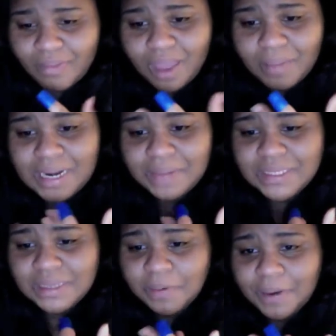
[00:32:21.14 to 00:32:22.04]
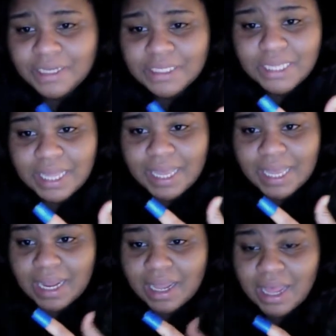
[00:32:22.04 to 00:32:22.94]
I mean, I'm the type of person that
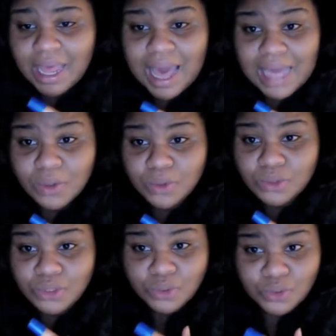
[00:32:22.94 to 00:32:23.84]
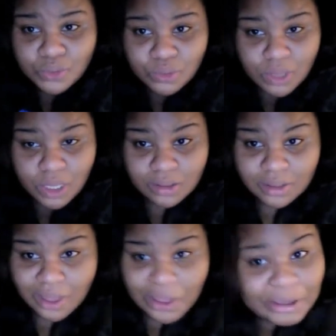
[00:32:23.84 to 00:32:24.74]
I don't do
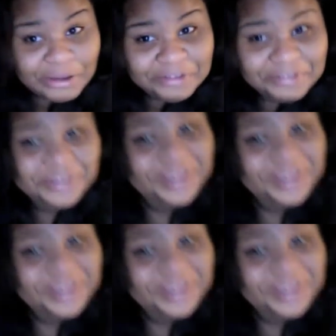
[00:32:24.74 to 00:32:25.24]
love.